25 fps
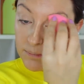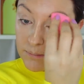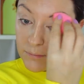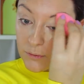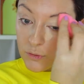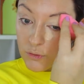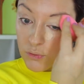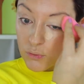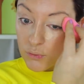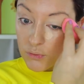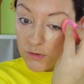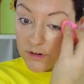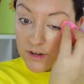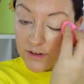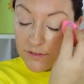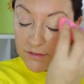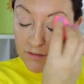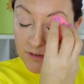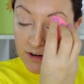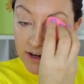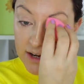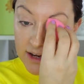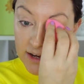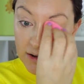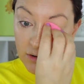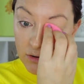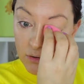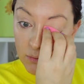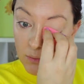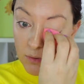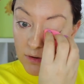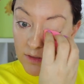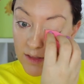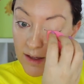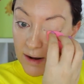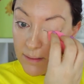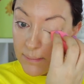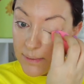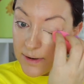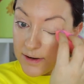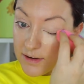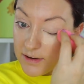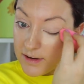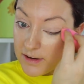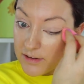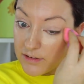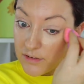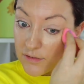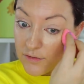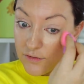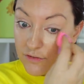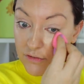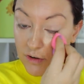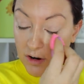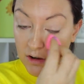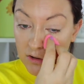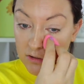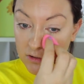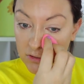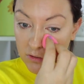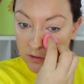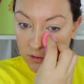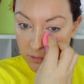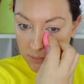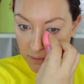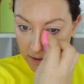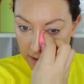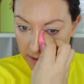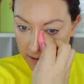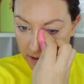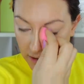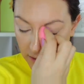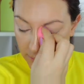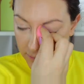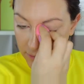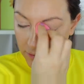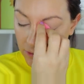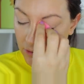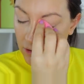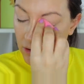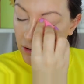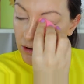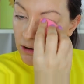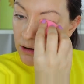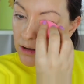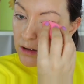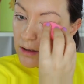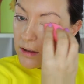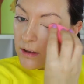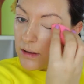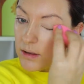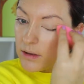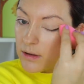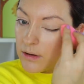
cruelty-free, or what their opinion is of drugstore makeup, or,